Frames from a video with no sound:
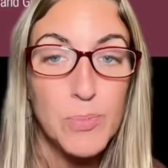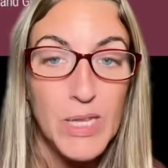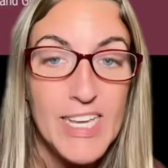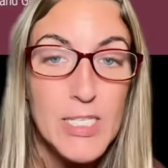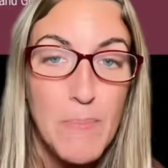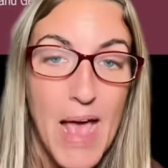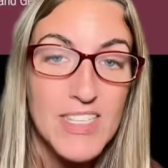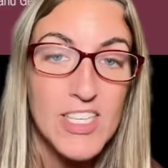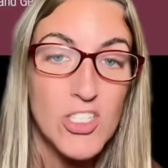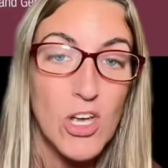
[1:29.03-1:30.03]
please pass
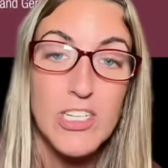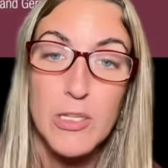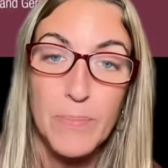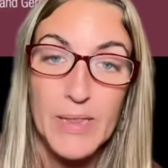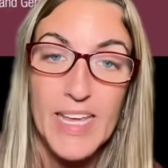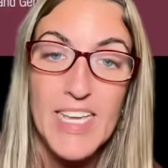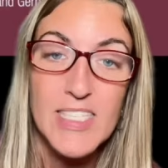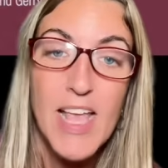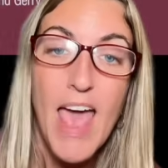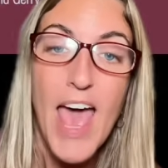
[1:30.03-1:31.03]
this on to the
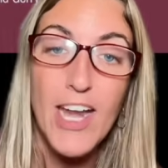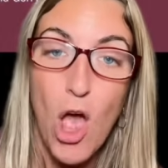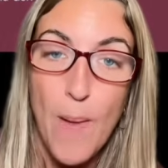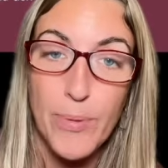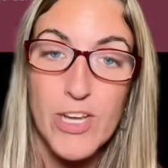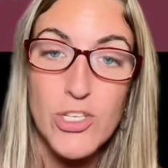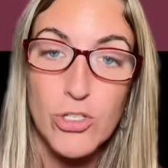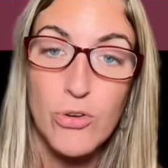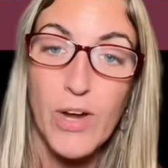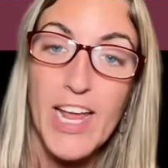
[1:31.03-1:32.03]
police at
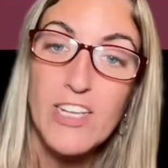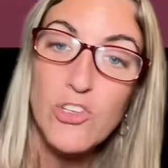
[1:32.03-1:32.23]
Operation Grange,